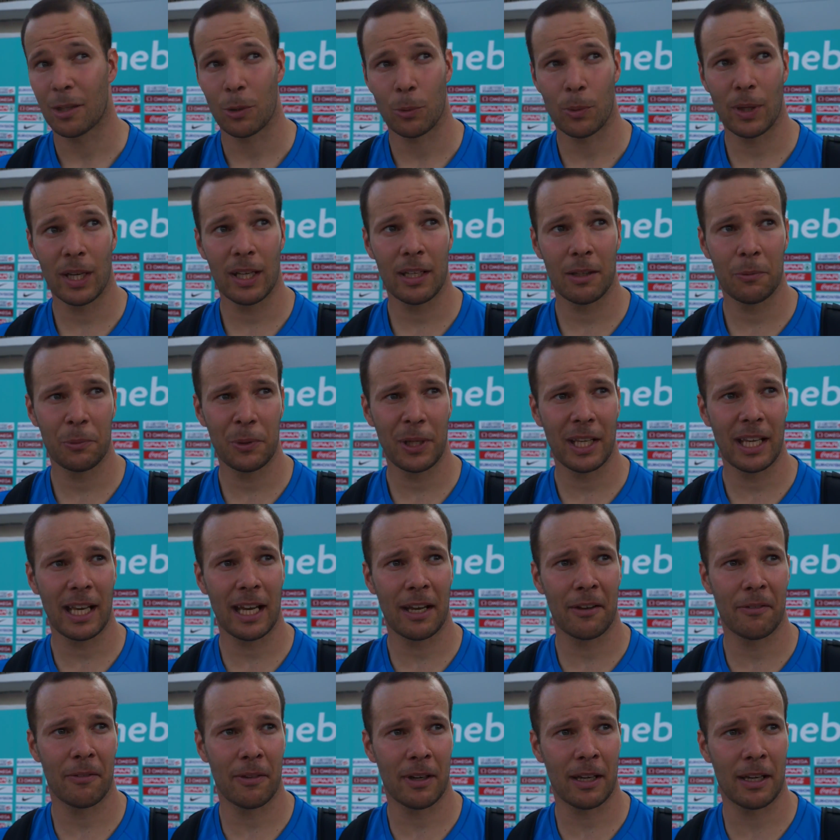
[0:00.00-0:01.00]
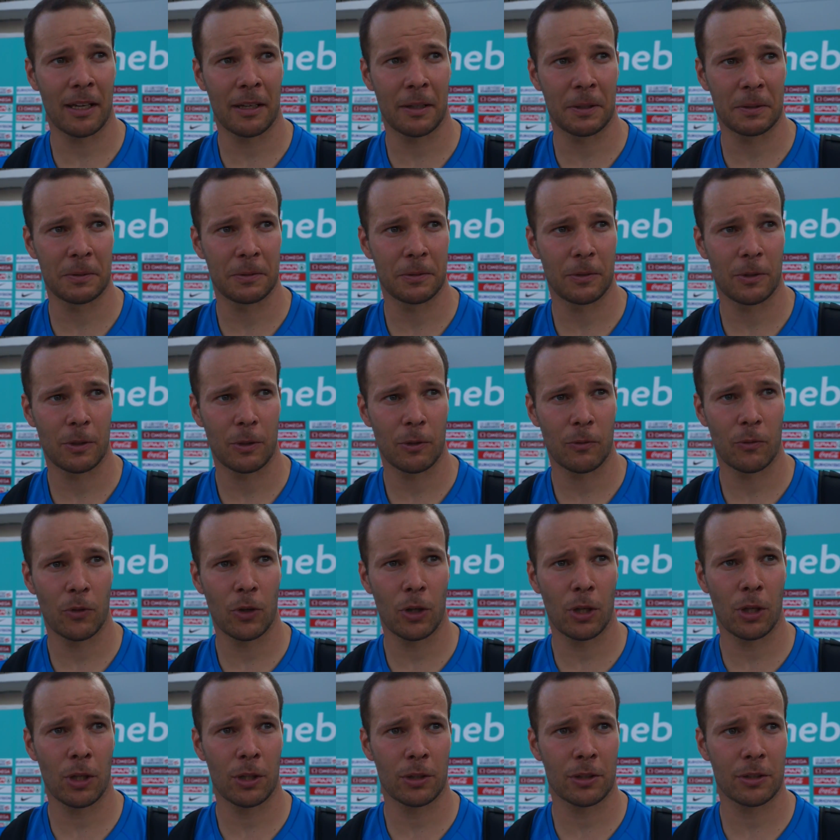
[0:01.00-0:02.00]
Well, we have uh,
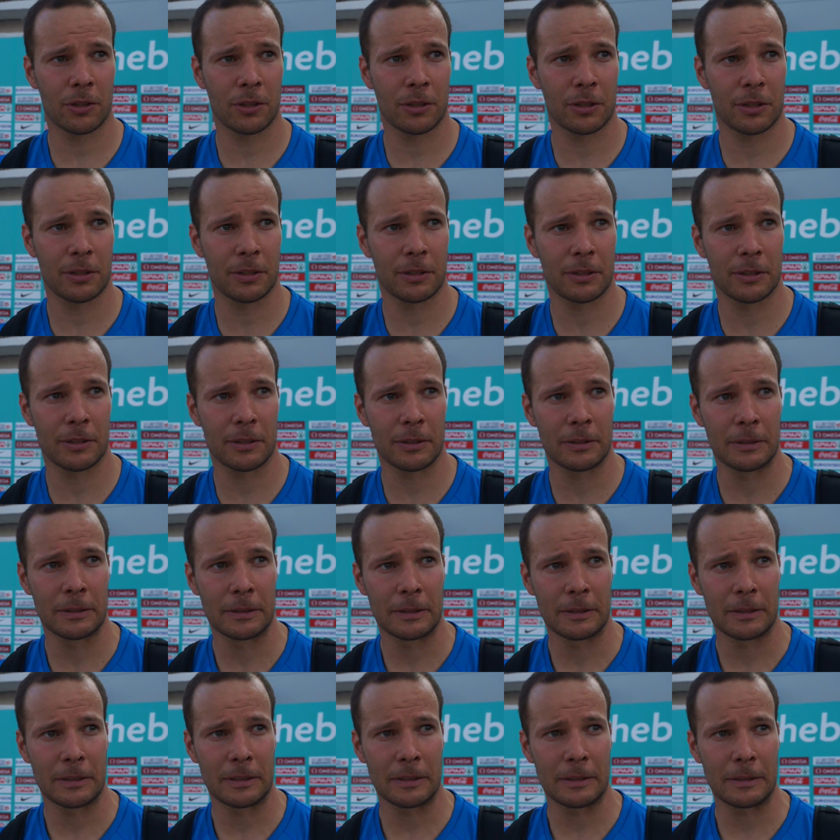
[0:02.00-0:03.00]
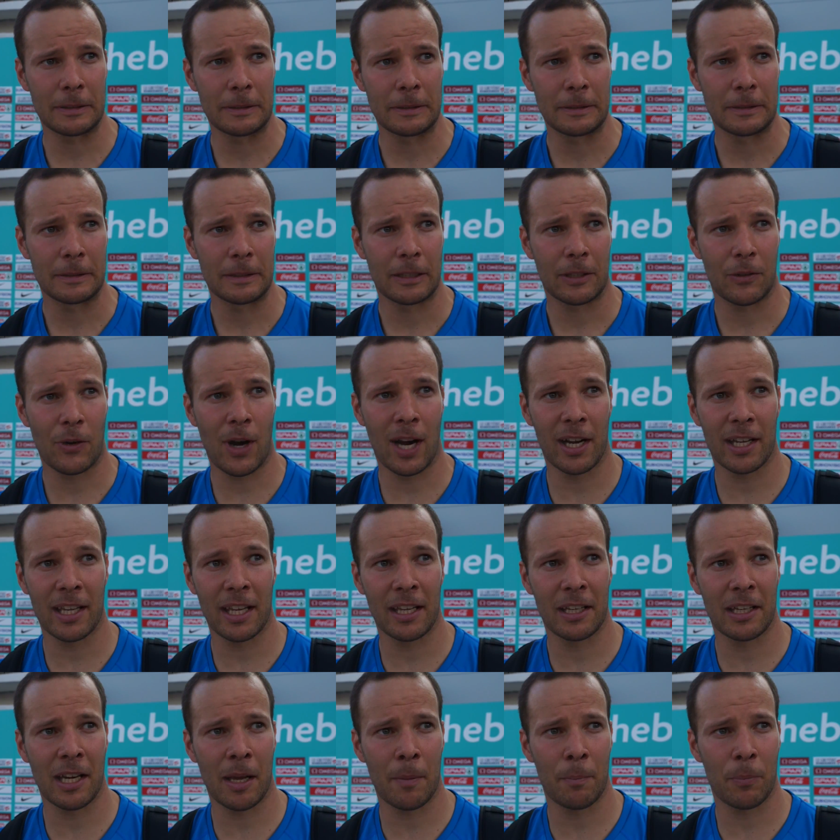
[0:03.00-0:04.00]
world
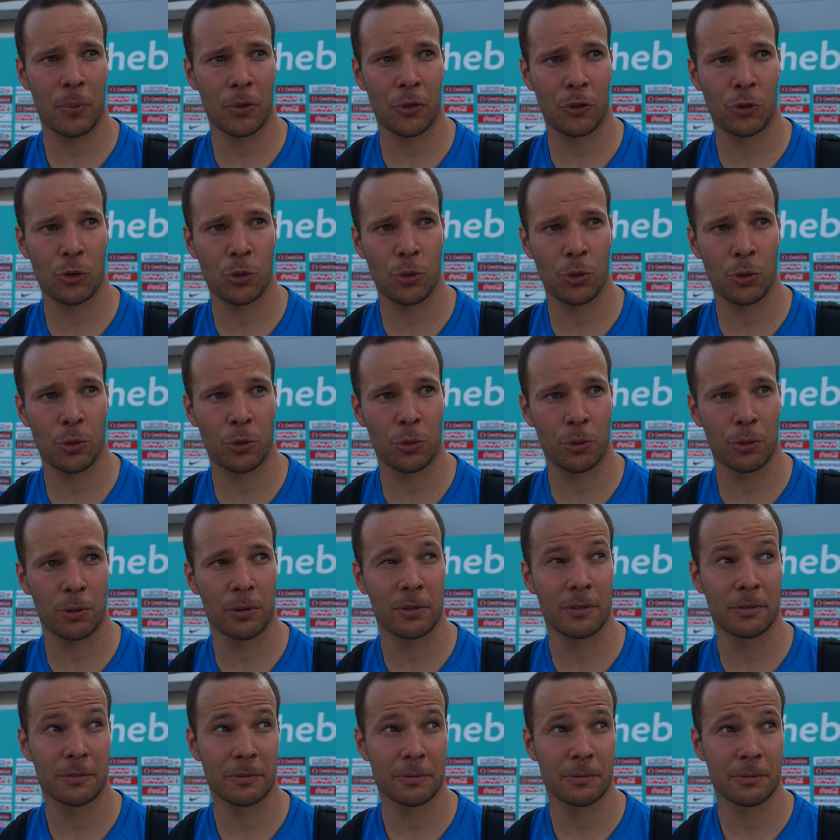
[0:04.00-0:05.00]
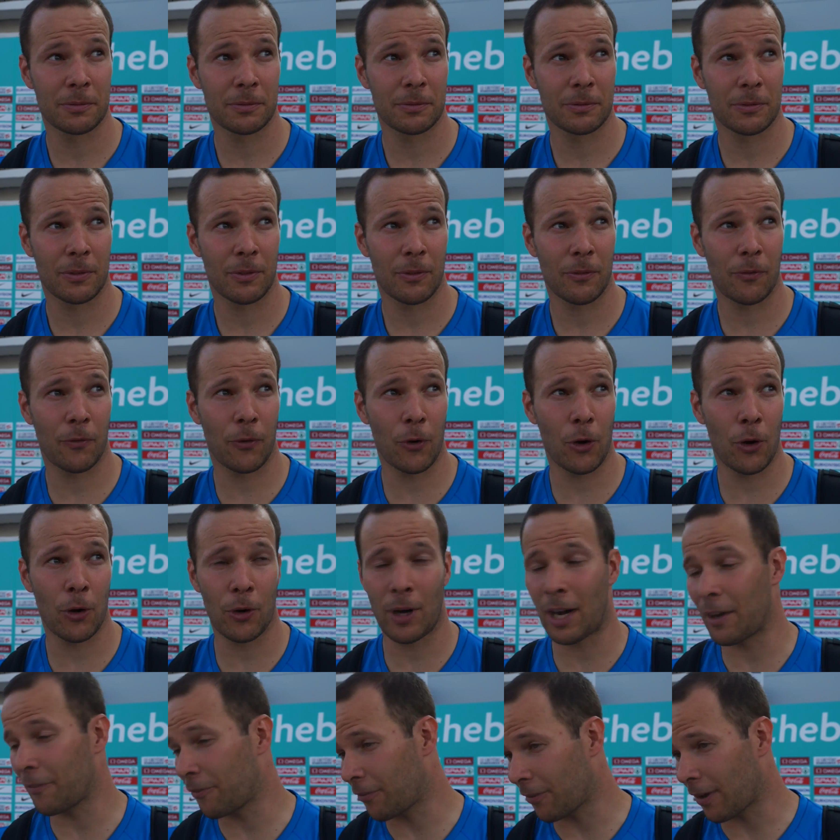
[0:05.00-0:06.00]
ranking number two,
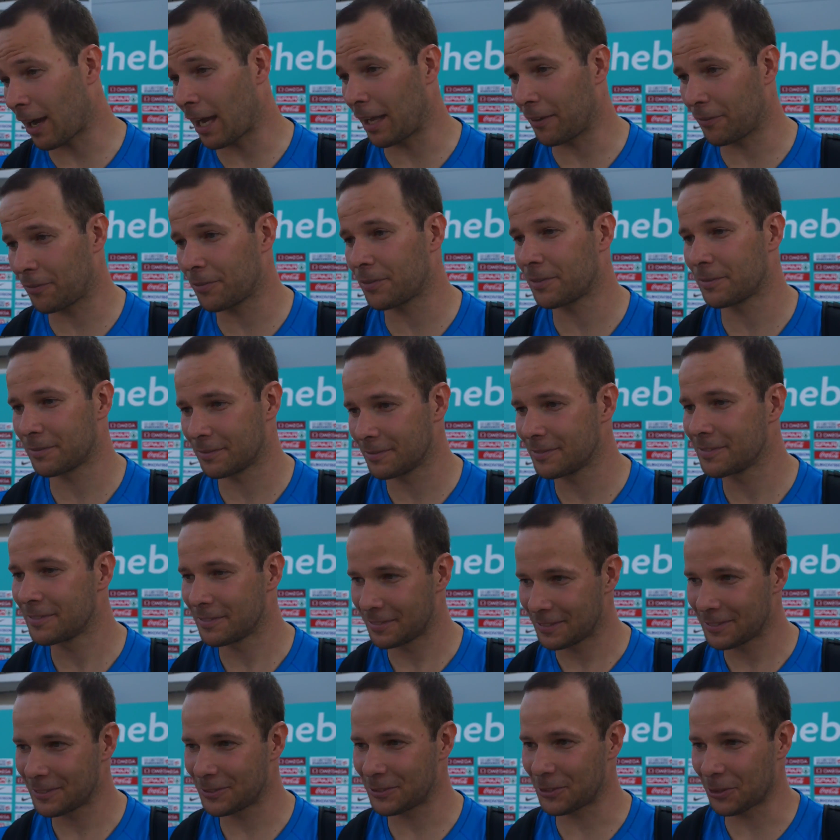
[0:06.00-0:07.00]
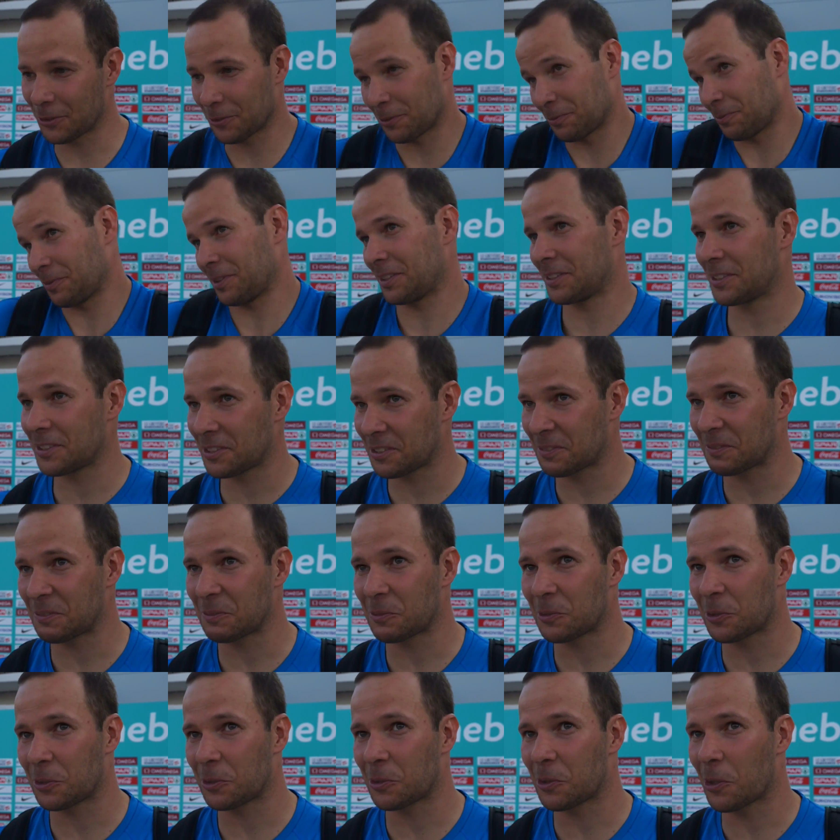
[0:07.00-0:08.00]
four, and five, so it's
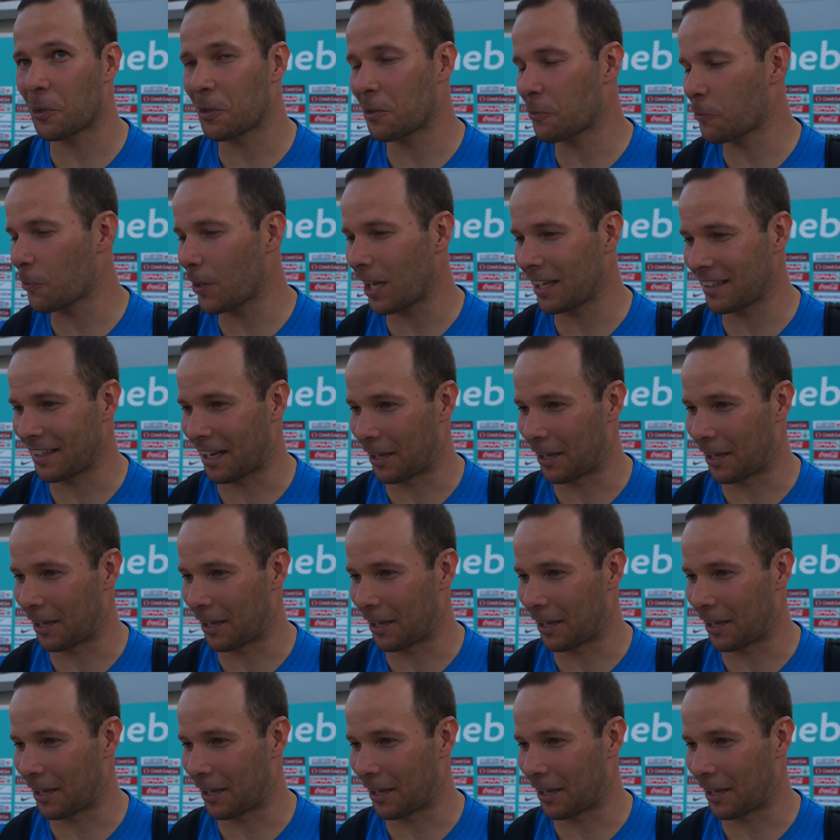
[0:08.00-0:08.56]
going well